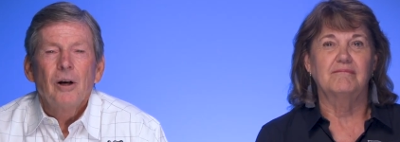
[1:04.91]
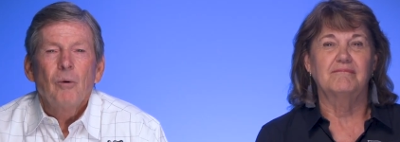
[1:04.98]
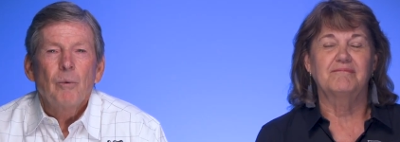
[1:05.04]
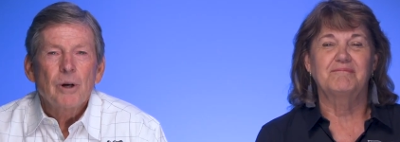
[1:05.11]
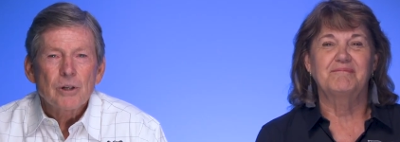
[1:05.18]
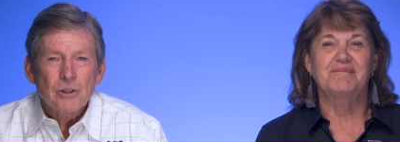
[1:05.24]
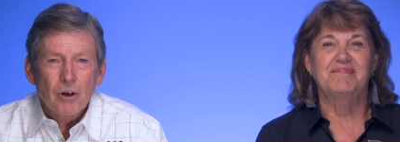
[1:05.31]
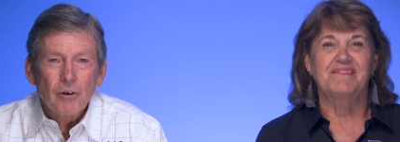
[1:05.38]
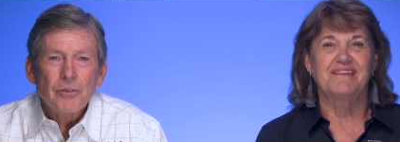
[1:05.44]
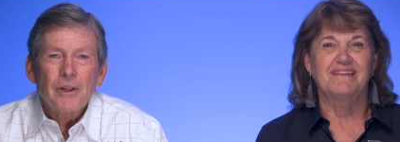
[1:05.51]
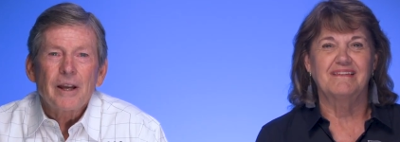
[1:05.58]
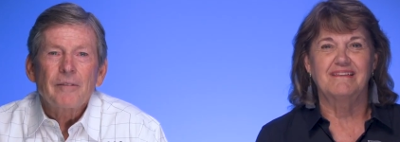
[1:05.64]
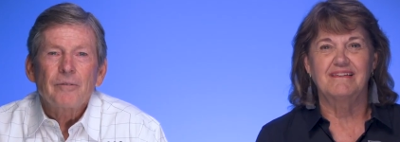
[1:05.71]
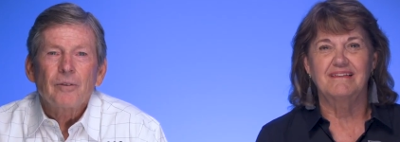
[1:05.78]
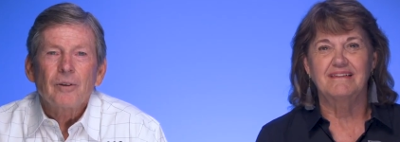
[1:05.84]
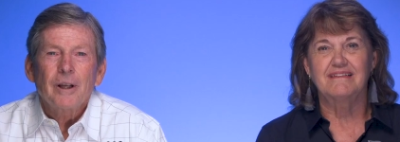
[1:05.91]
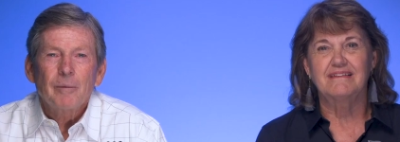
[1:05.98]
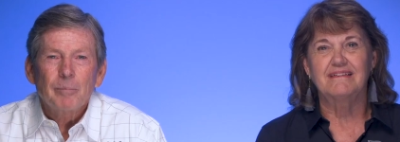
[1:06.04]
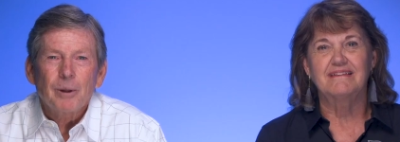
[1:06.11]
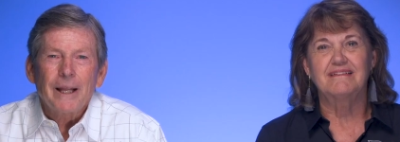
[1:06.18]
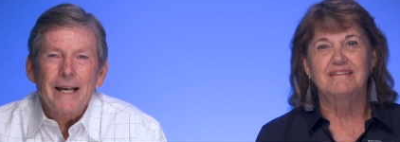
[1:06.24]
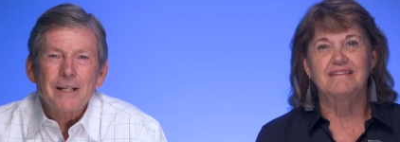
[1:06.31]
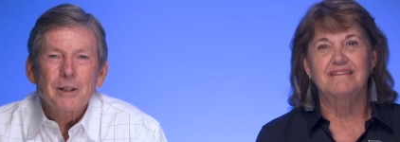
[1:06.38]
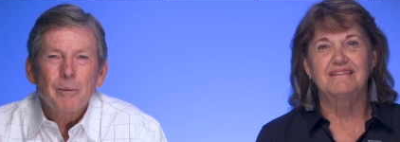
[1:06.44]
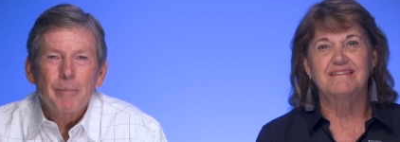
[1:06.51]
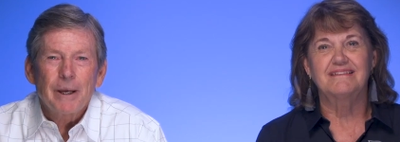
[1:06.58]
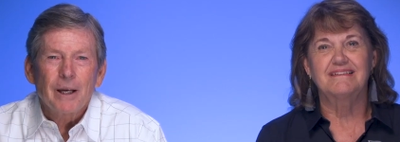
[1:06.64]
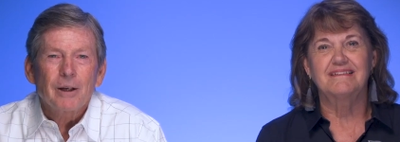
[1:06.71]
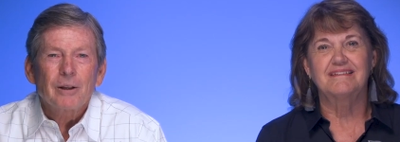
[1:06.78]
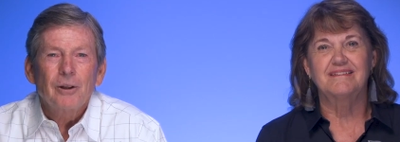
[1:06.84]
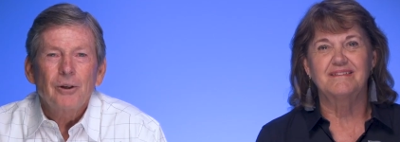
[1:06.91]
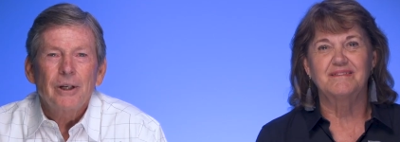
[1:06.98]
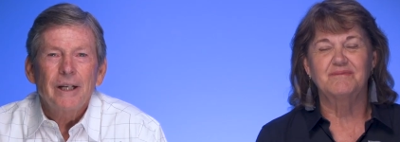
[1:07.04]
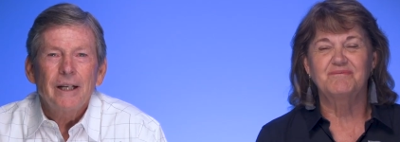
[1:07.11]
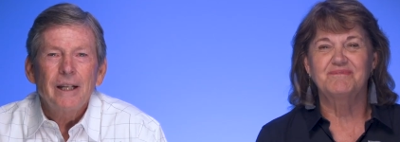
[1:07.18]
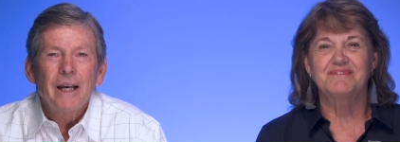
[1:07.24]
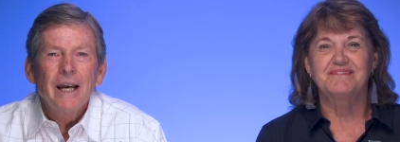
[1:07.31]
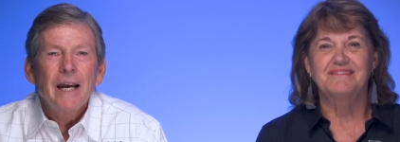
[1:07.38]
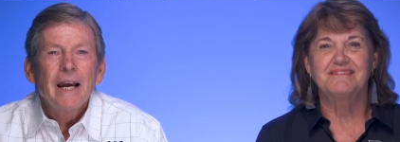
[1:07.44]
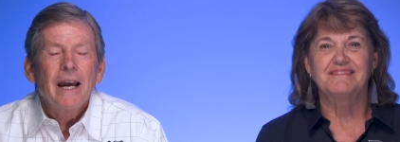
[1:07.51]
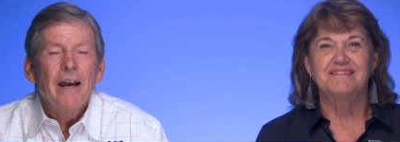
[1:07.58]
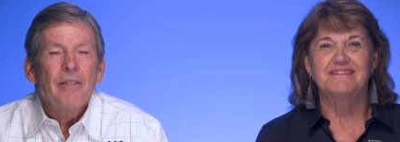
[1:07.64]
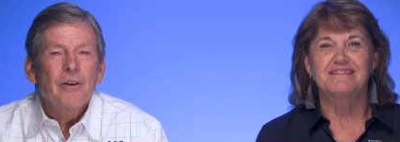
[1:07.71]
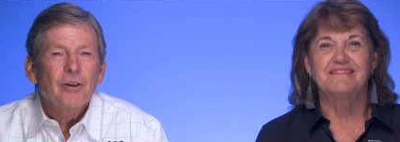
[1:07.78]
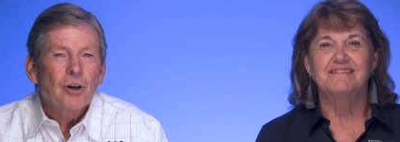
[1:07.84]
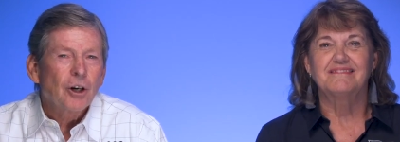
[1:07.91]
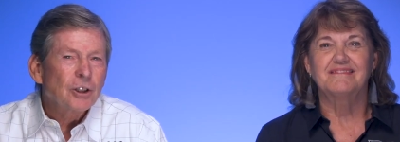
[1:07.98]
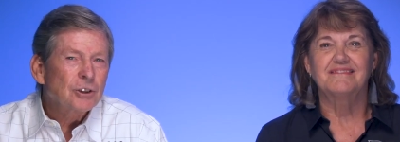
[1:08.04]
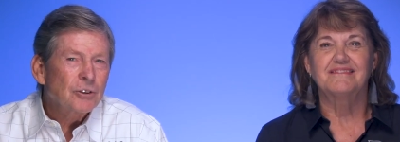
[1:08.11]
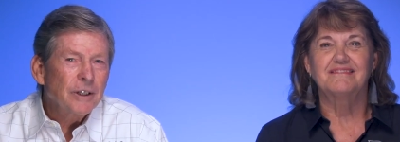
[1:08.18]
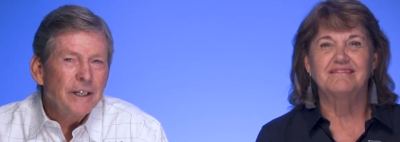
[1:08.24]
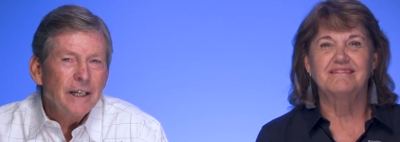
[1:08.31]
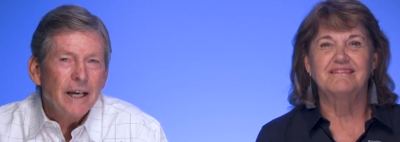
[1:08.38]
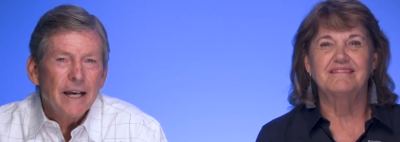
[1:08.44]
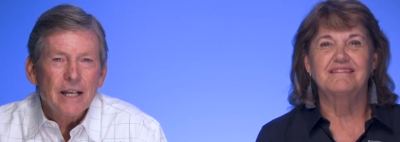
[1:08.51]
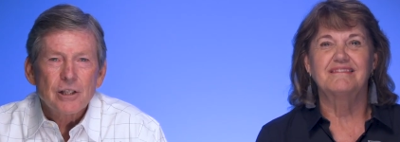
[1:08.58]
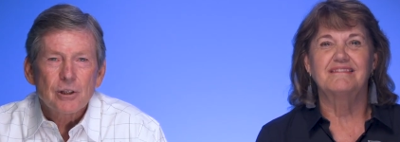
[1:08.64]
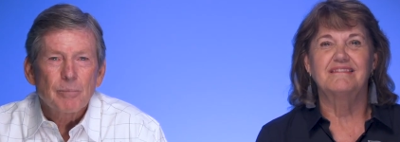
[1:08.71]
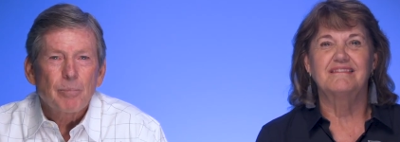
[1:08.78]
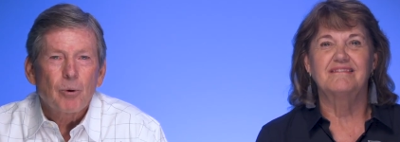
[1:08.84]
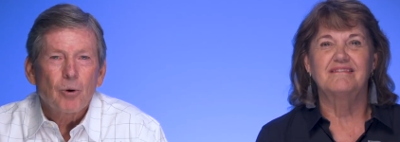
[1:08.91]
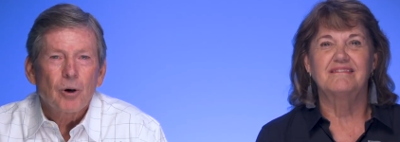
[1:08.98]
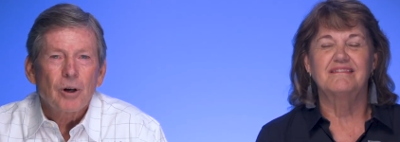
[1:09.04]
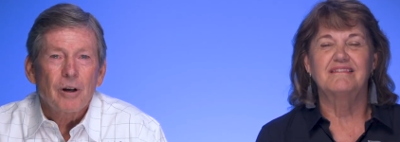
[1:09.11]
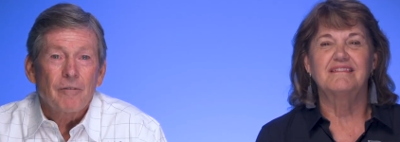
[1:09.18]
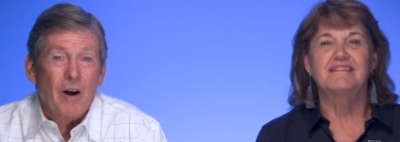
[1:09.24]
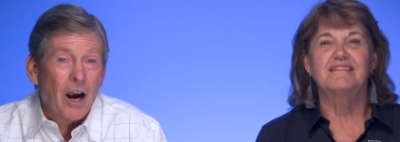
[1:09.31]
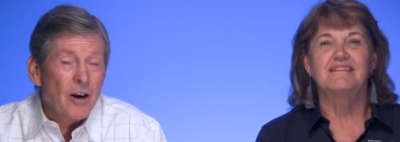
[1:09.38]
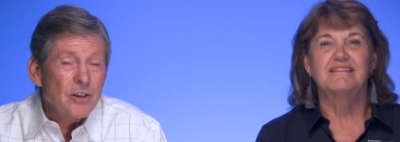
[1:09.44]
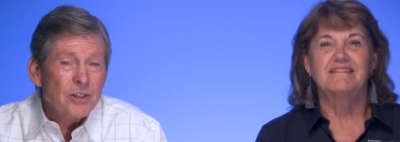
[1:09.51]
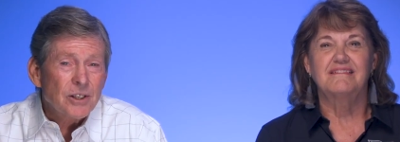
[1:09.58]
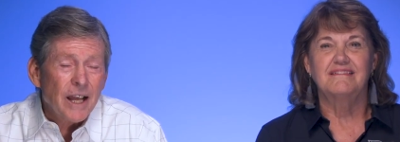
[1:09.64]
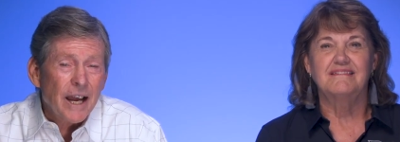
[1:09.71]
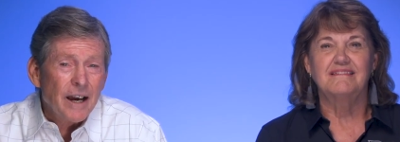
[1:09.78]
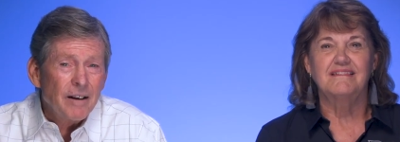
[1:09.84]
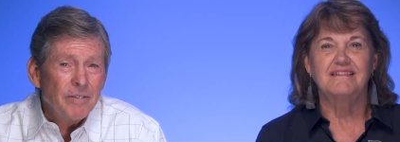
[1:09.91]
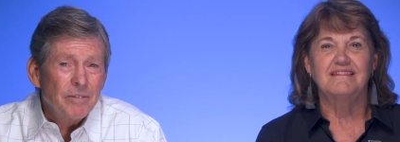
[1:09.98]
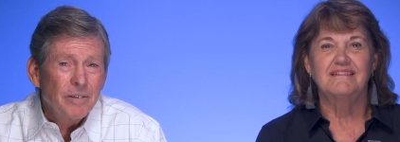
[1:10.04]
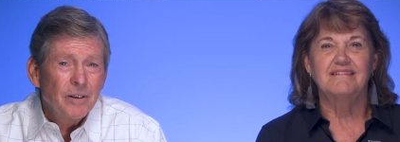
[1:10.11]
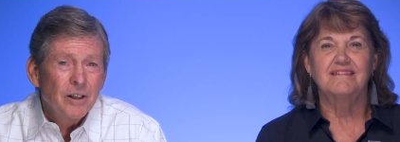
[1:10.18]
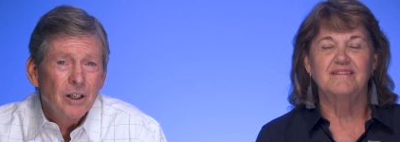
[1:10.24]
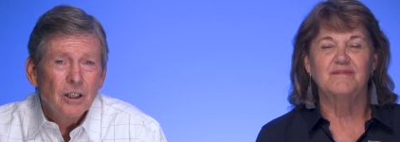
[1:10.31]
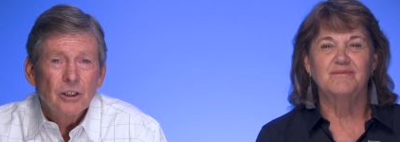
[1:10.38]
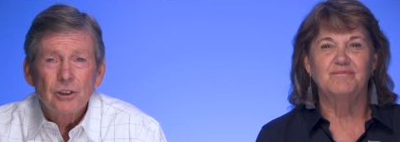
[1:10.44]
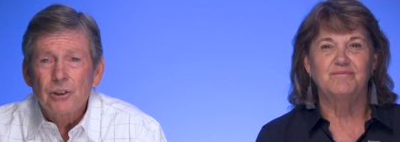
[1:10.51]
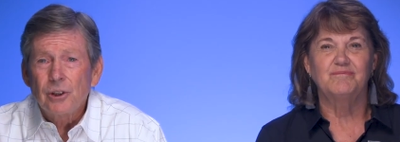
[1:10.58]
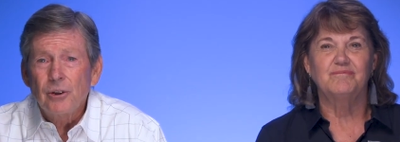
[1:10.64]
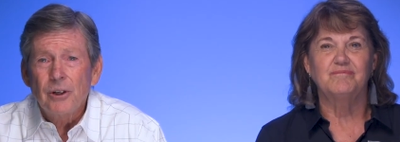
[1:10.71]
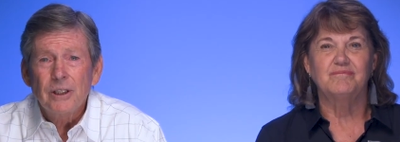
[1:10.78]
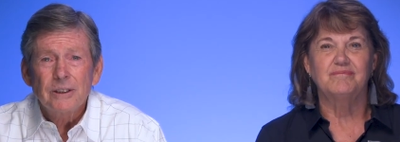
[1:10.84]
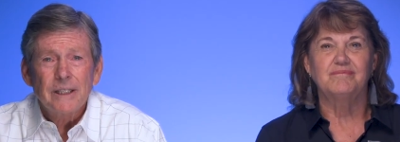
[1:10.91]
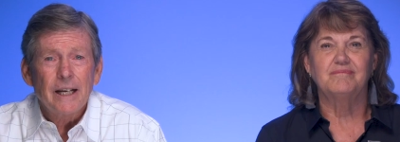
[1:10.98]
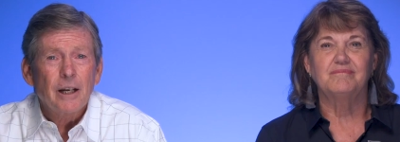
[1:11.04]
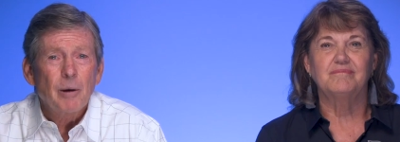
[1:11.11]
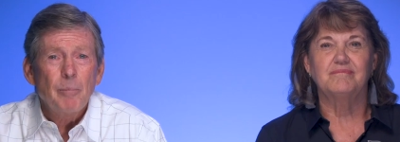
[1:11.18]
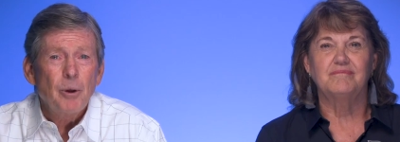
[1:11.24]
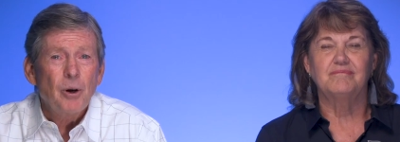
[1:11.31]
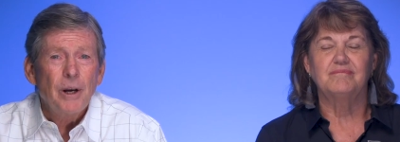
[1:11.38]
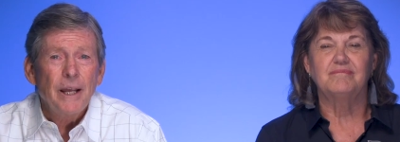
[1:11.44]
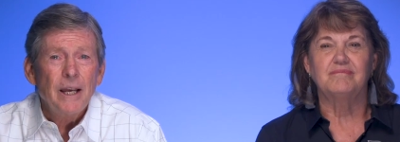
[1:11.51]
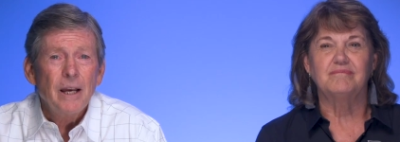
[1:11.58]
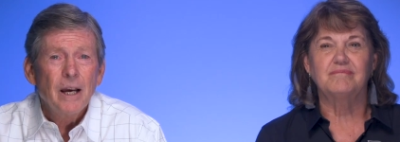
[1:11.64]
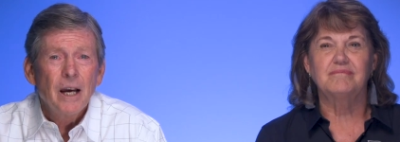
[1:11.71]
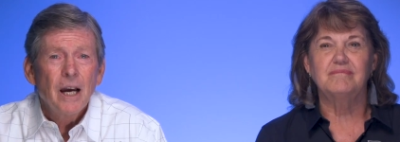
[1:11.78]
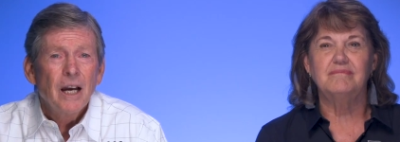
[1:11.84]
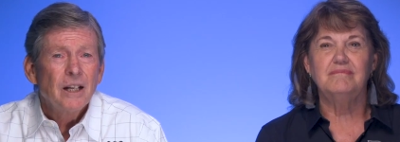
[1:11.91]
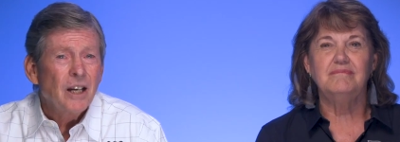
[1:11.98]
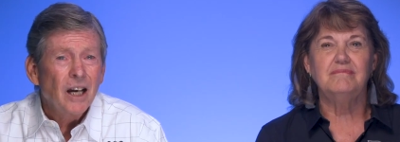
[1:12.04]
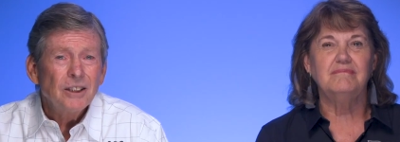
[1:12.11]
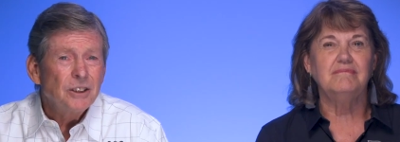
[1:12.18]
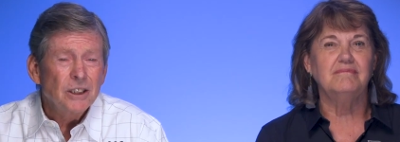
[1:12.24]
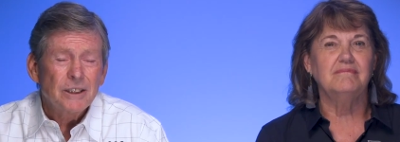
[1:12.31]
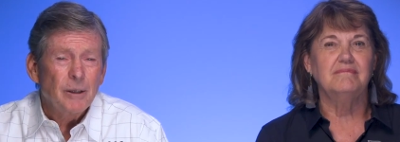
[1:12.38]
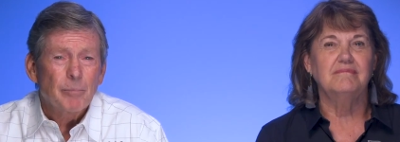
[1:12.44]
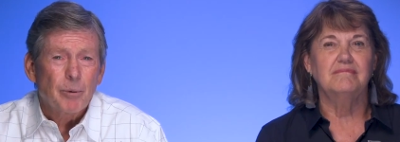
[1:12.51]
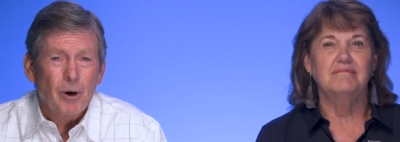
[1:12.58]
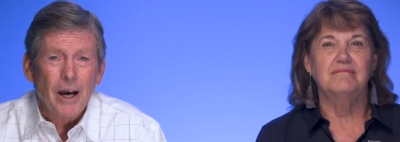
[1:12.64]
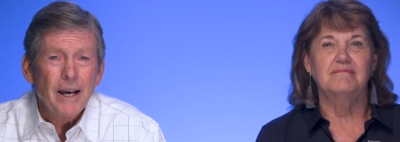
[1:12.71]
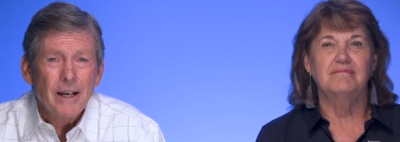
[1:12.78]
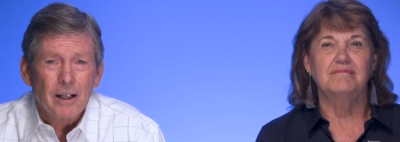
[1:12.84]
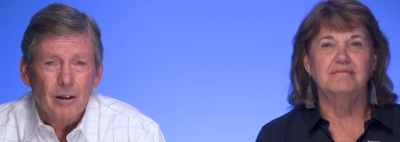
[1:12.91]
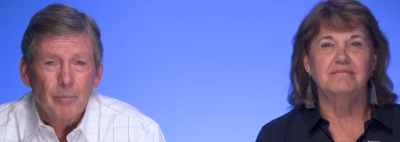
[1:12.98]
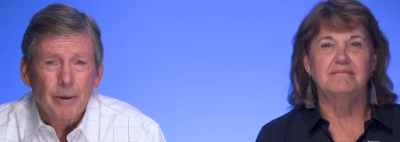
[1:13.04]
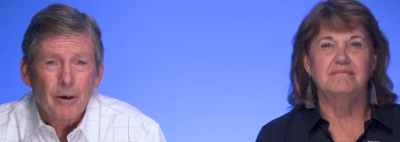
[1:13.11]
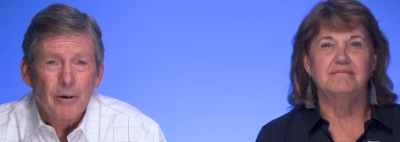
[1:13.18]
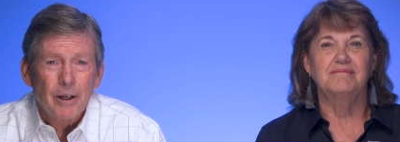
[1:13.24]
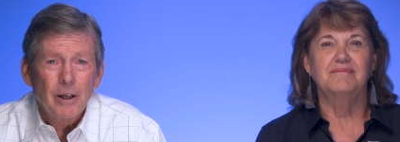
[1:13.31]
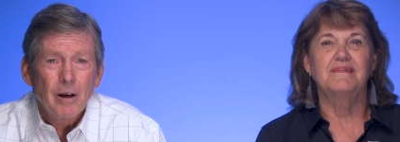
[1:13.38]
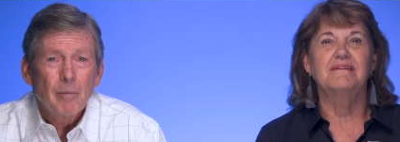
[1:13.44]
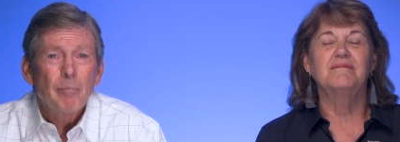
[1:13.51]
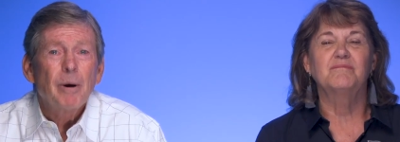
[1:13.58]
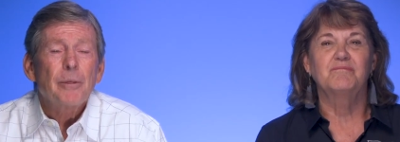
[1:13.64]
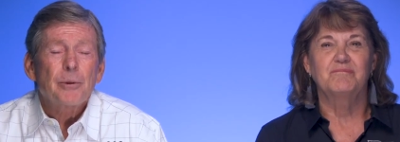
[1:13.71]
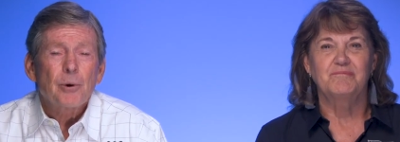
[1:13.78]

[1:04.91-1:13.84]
Speaker 1: We are so thankful and blessed to be included in the nurturing and support of our staff, students, and community not just at Bryant Elementary, but